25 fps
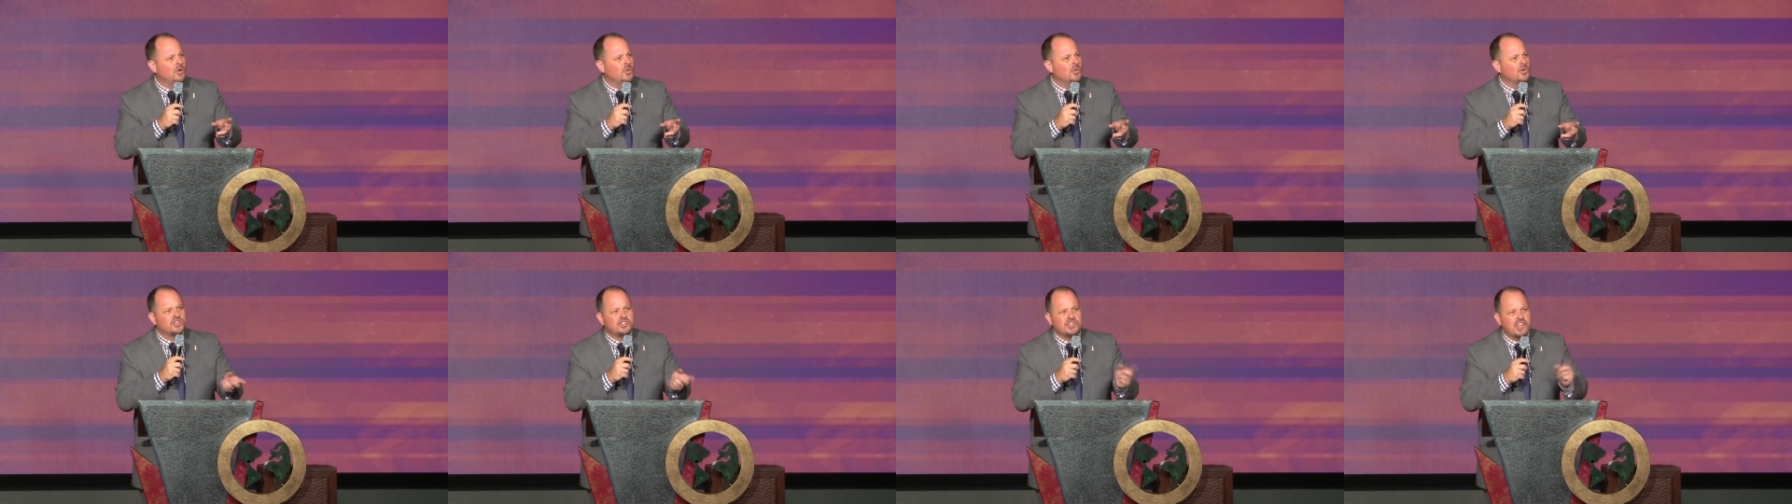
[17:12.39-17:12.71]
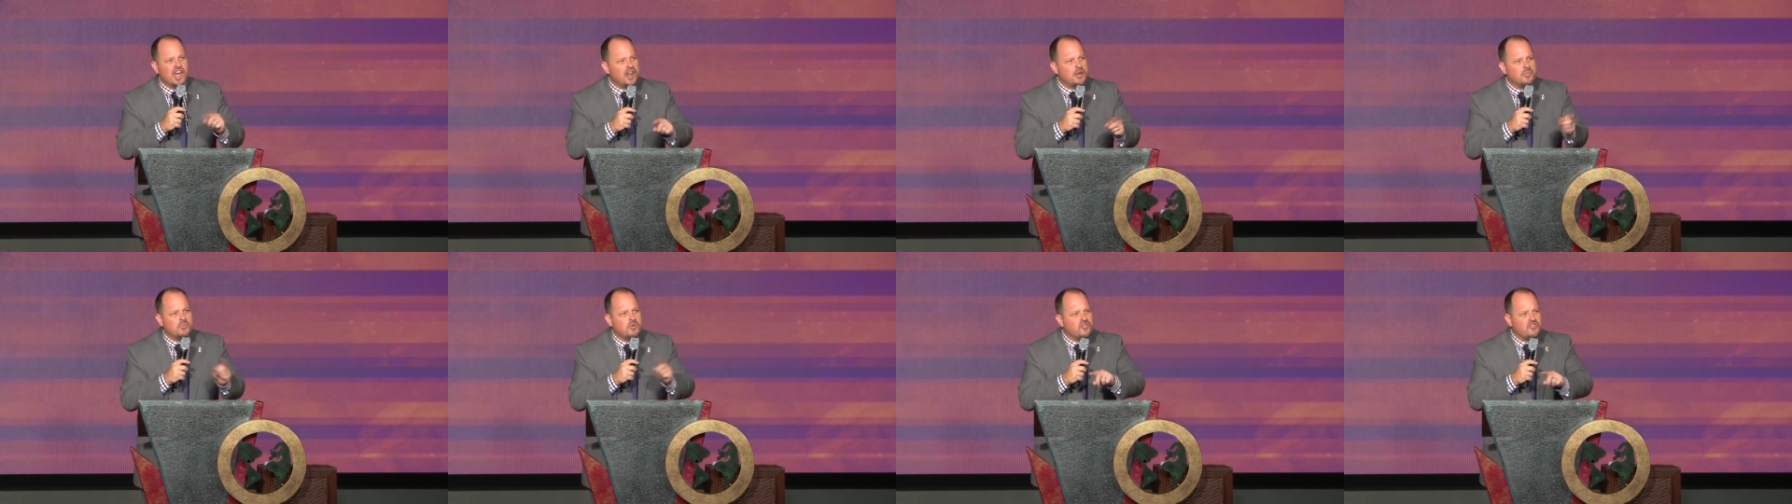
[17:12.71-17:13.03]
was
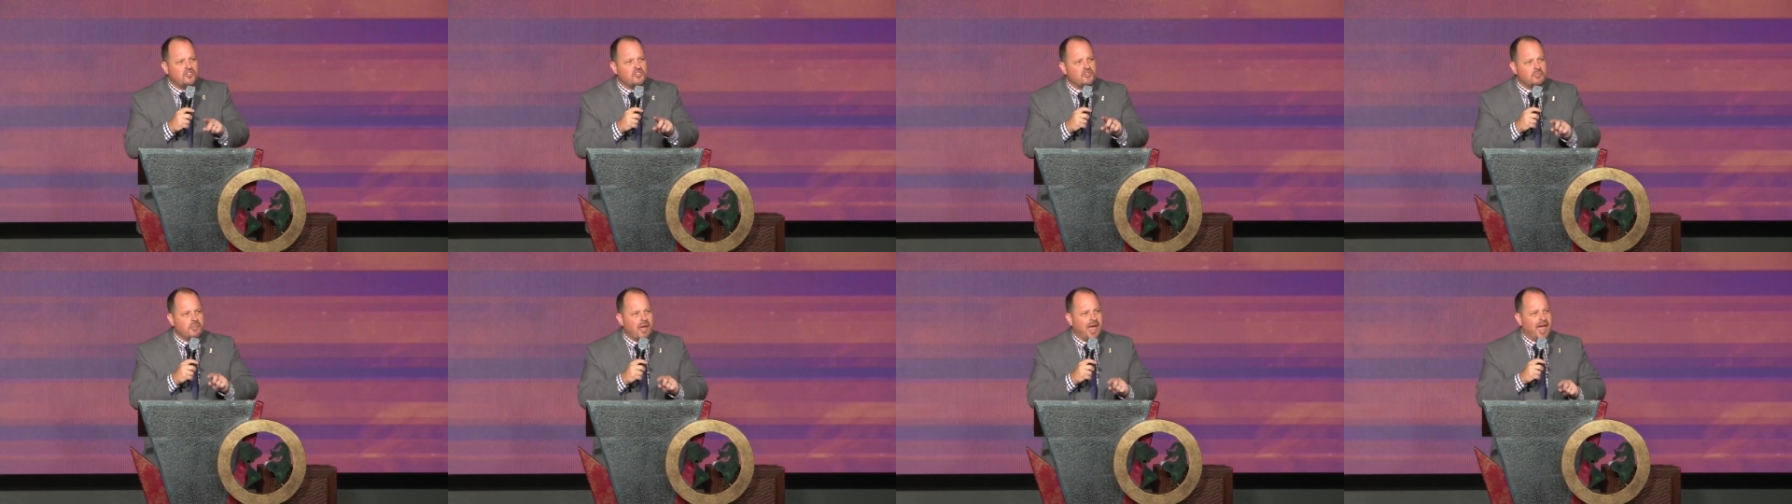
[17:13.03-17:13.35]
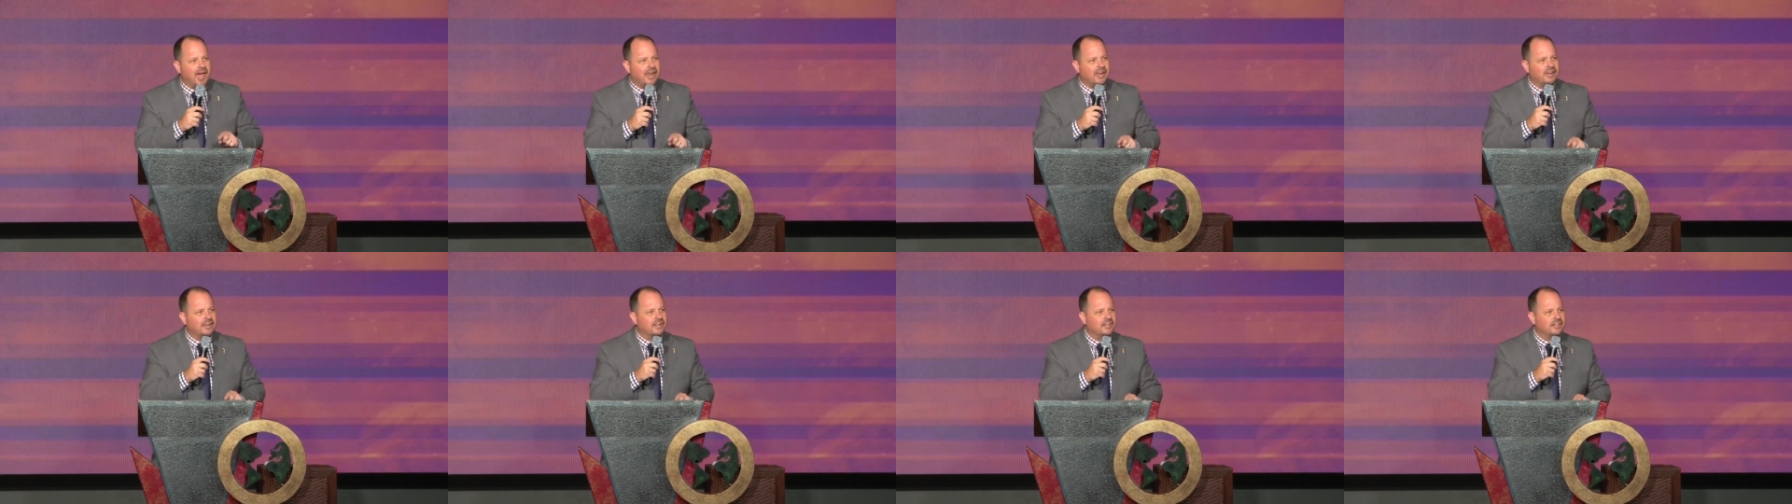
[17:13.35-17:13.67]
not a move of
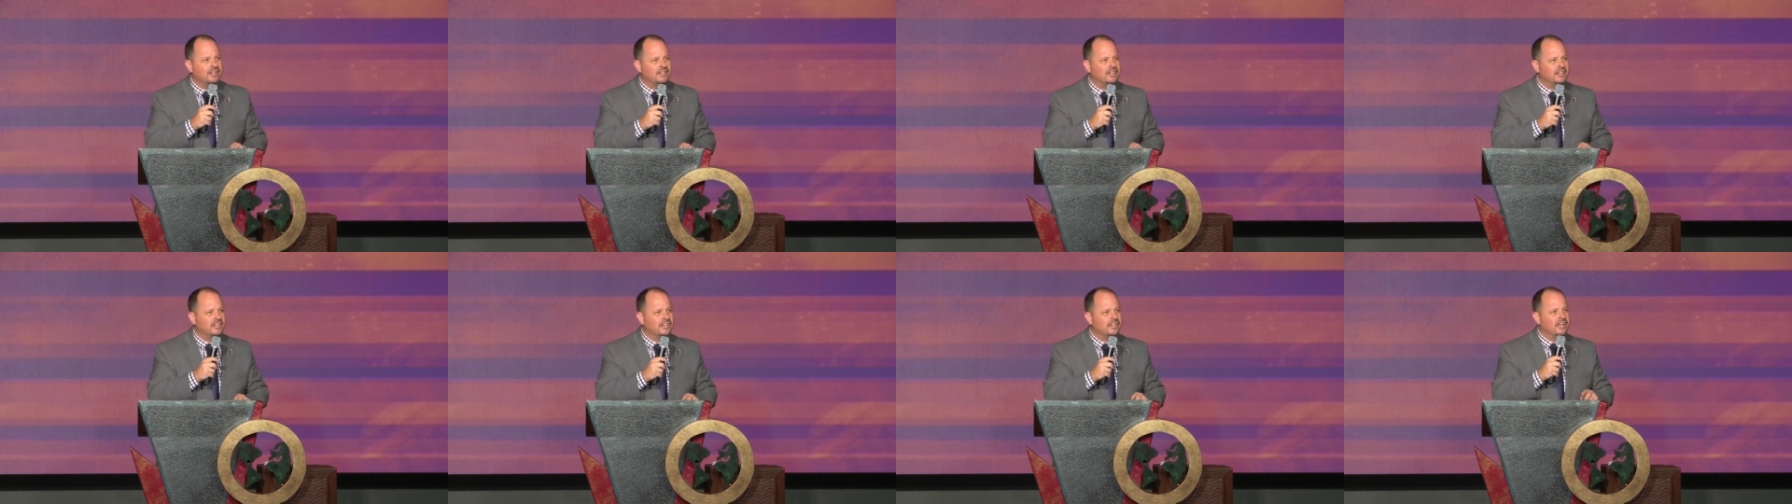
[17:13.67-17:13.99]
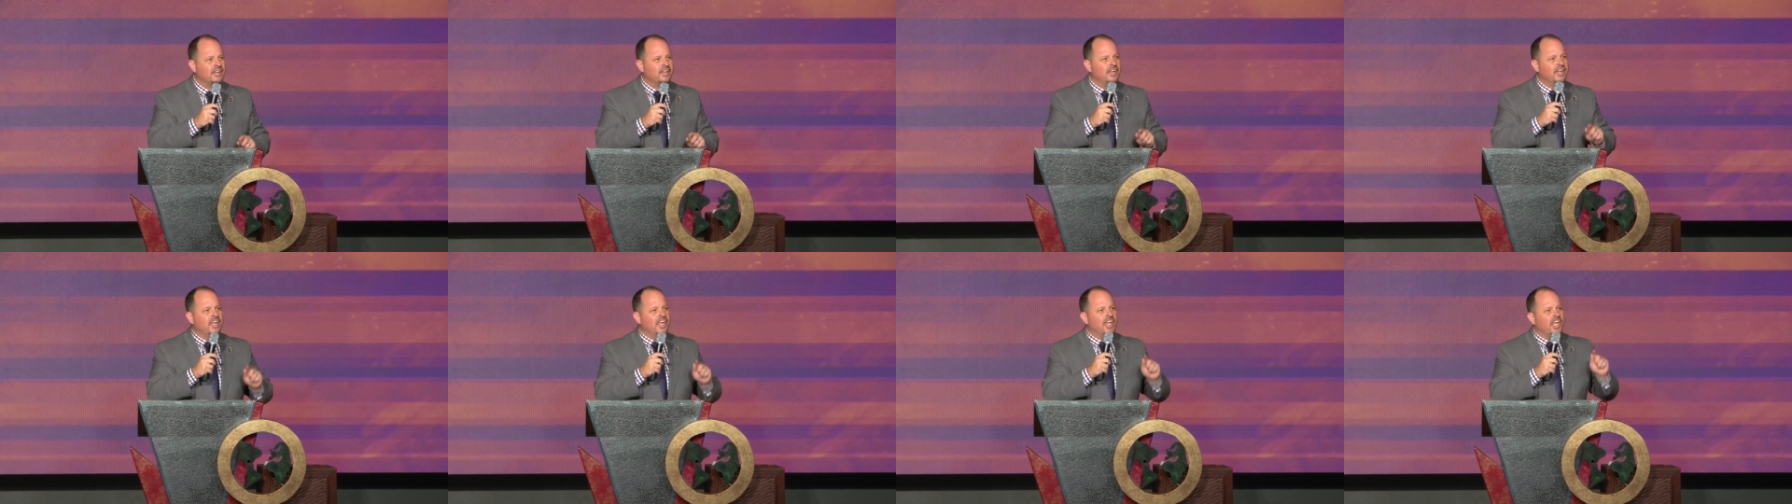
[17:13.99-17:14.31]
man,
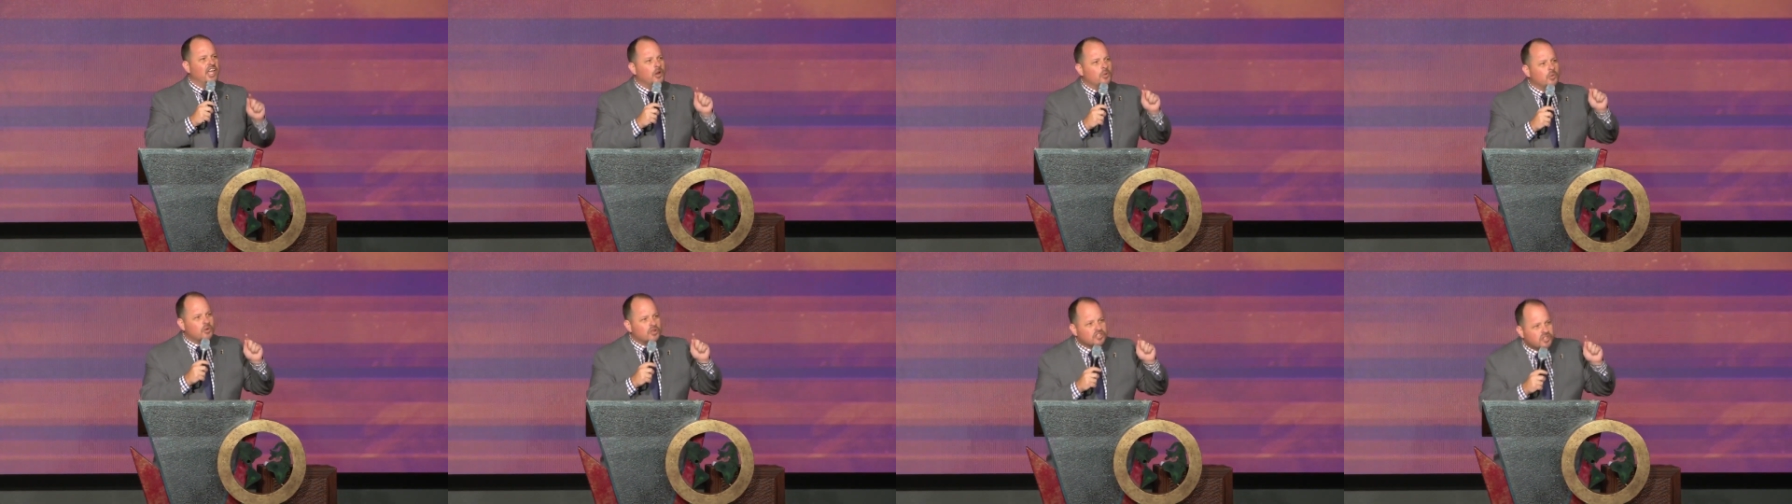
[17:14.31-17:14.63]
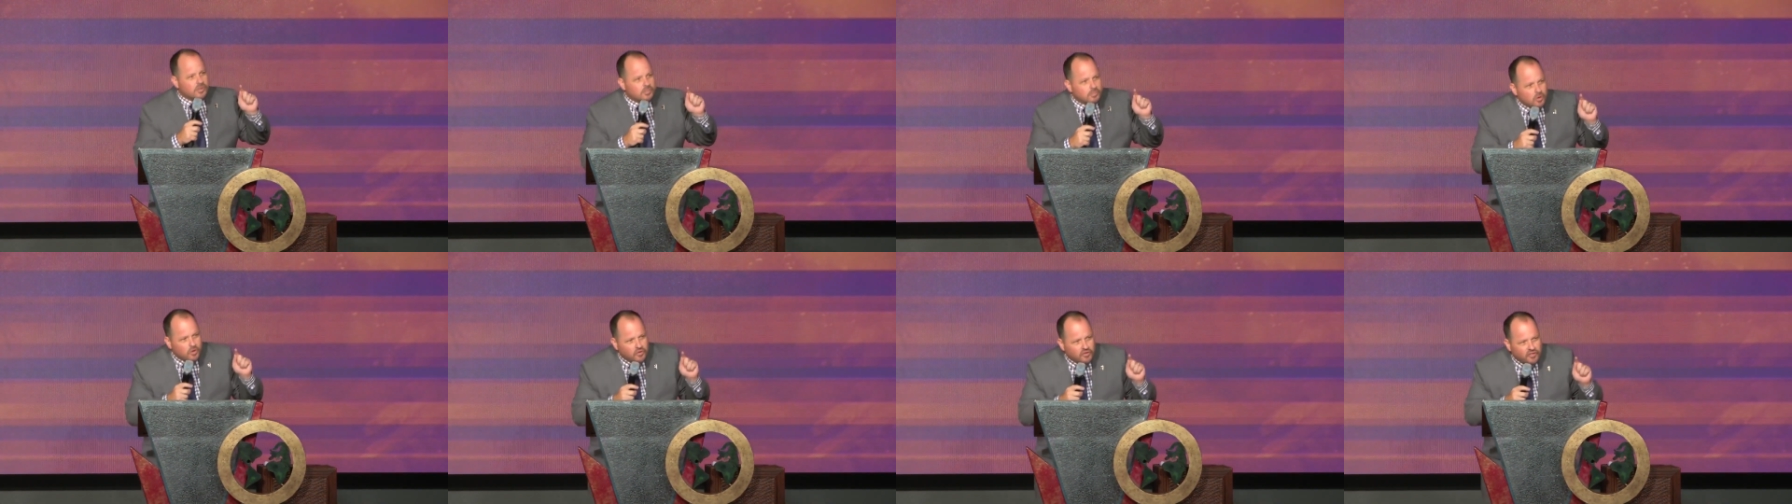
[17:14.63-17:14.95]
it
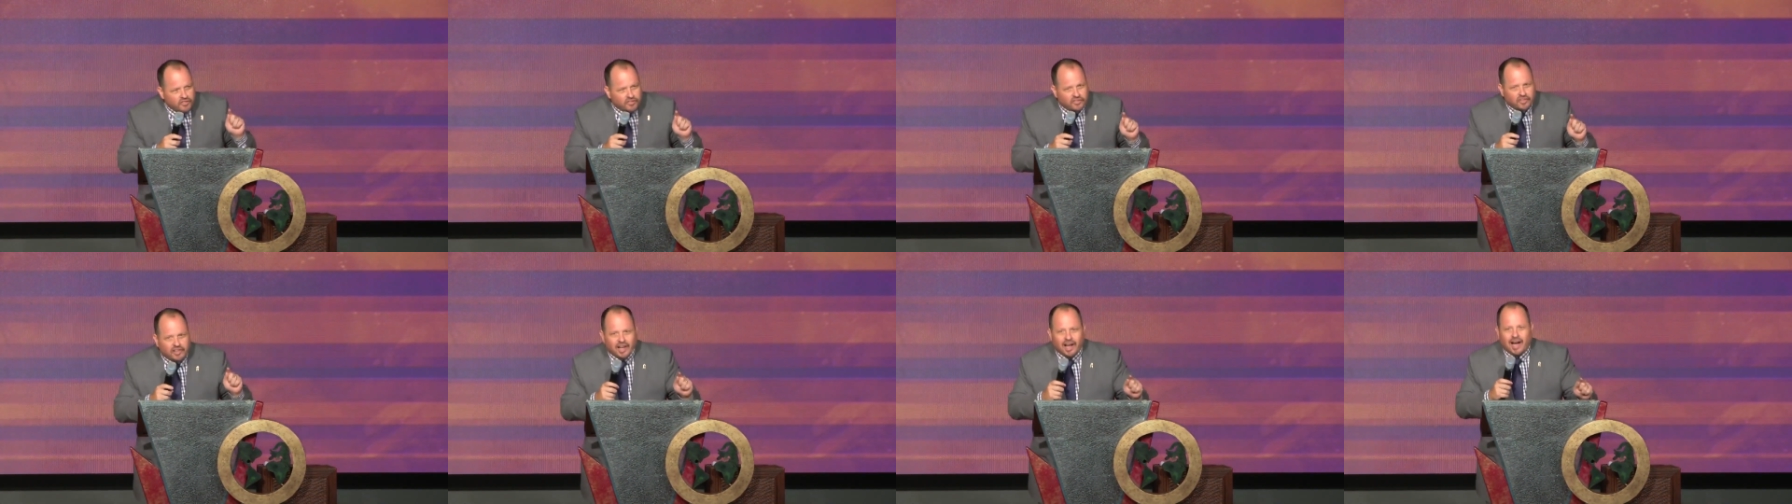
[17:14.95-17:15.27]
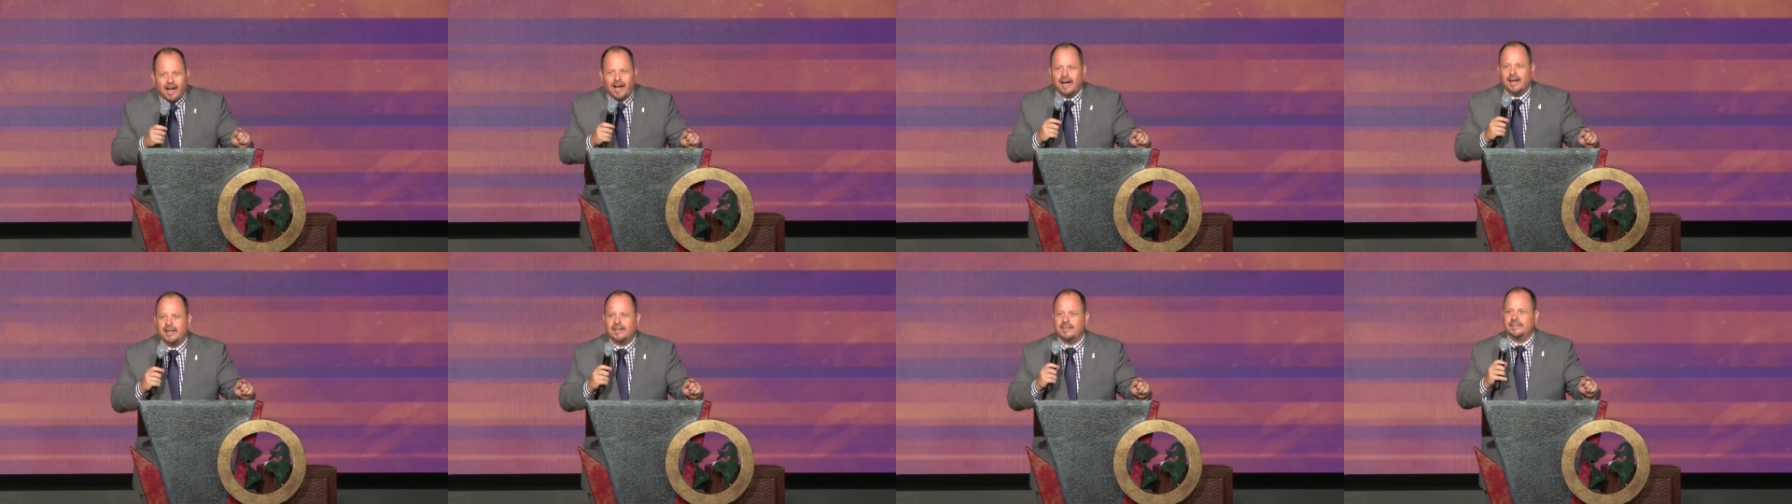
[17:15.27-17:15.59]
was a move of God.